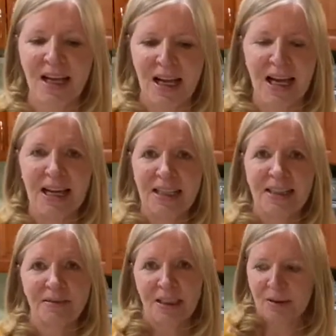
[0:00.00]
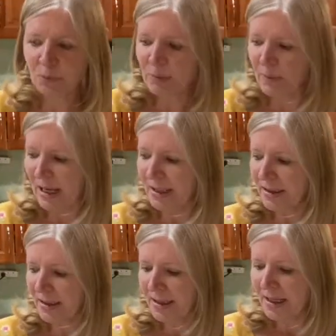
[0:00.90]
Hi, and we're
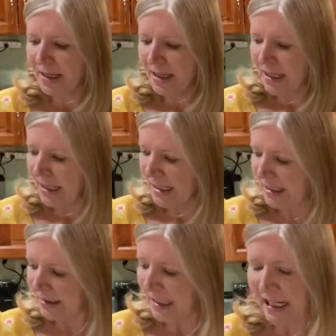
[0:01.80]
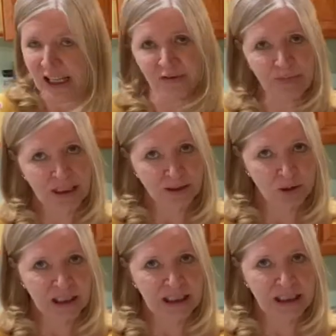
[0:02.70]
back, and I have my
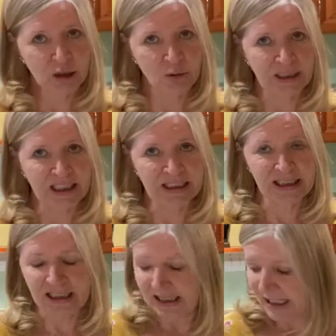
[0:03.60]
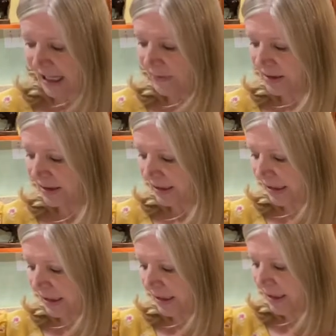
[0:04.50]
zucchini shredded and I have it
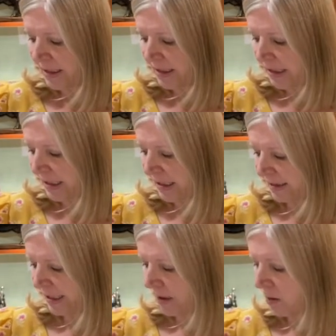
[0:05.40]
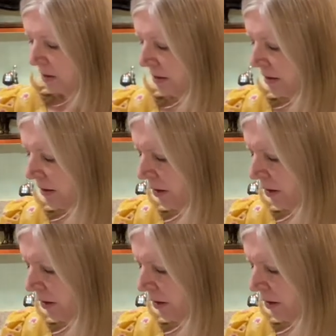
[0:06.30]
sitting in a towel.